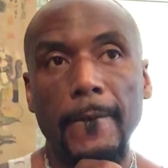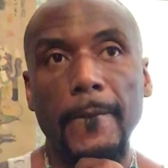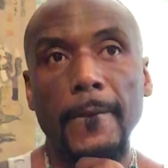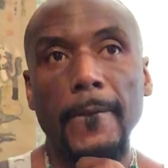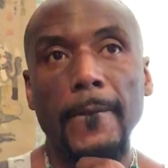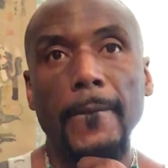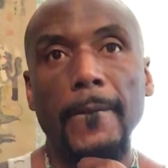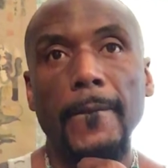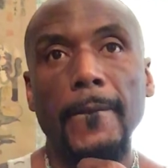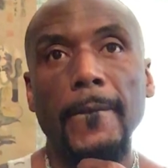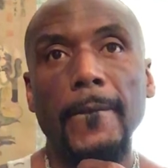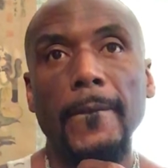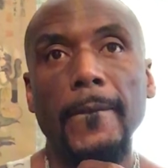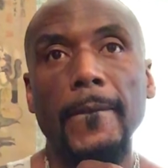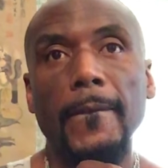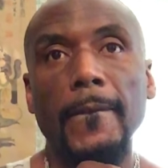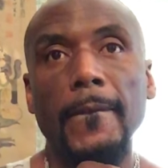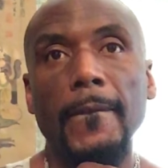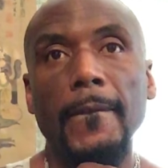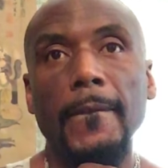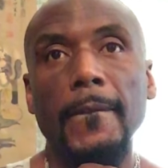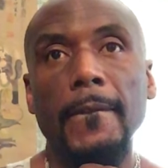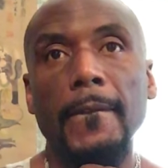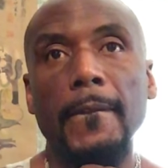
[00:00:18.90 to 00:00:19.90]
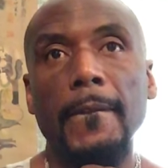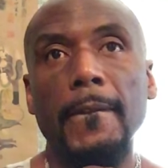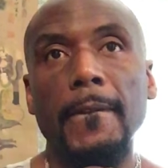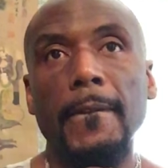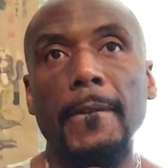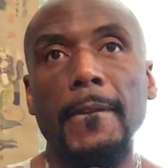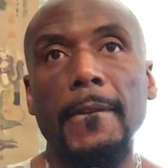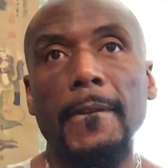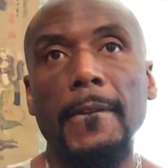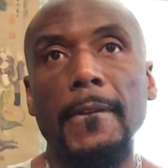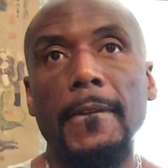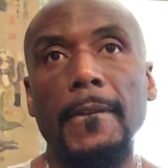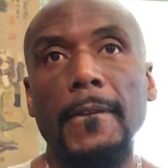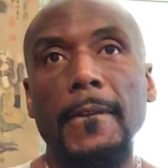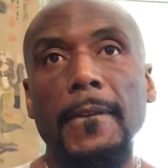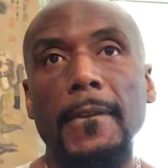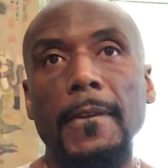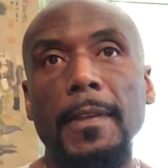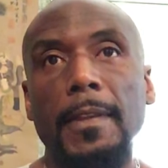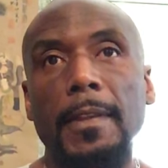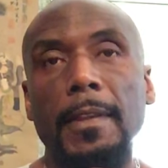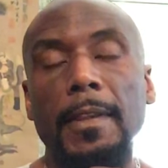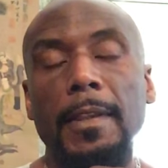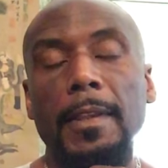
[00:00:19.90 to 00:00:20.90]

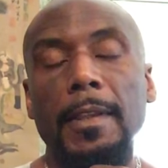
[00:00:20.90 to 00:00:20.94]
No one is speaking in this clip.